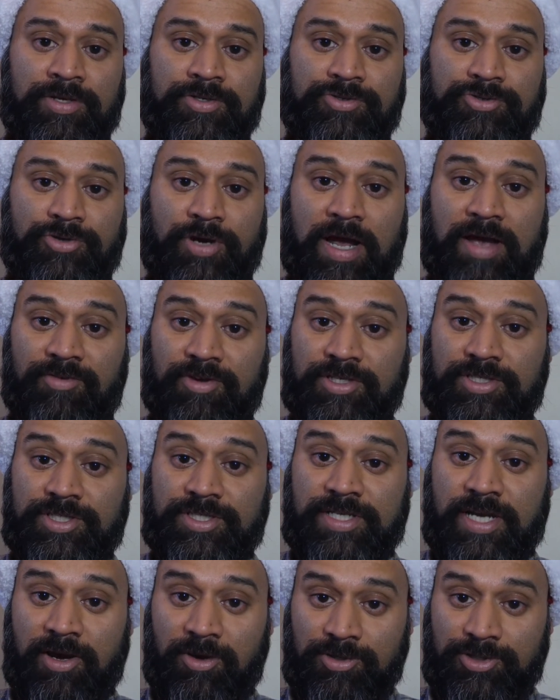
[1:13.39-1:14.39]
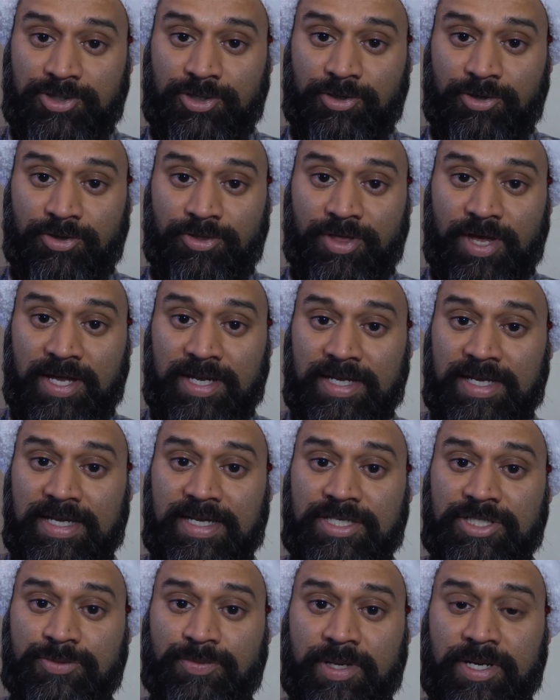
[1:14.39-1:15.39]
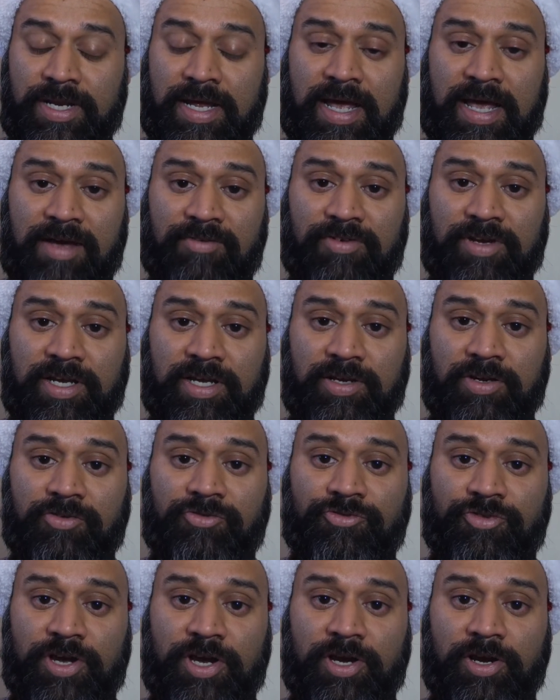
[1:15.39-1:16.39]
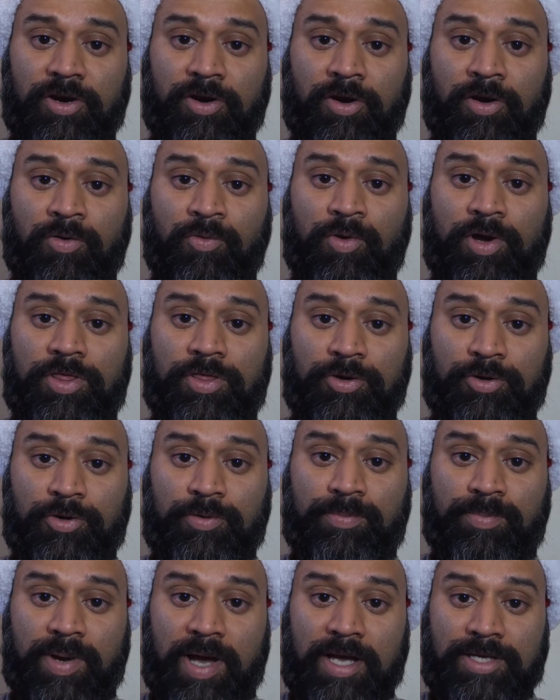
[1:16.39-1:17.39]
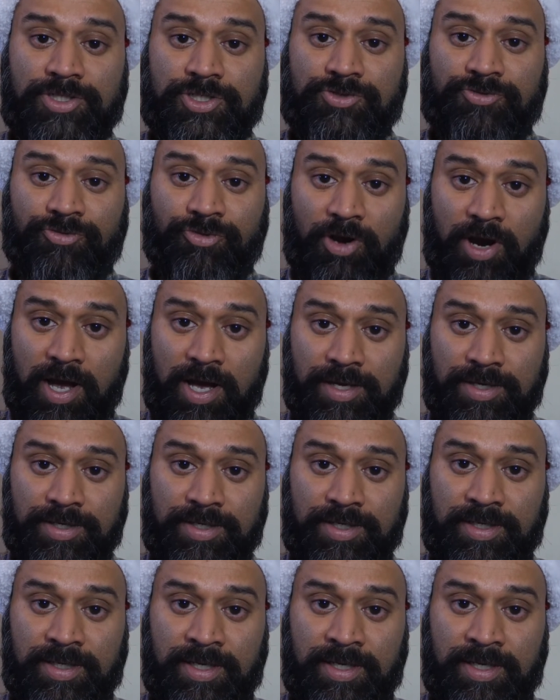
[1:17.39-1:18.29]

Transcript: Travis tells her that he's been having an affair with her best friend.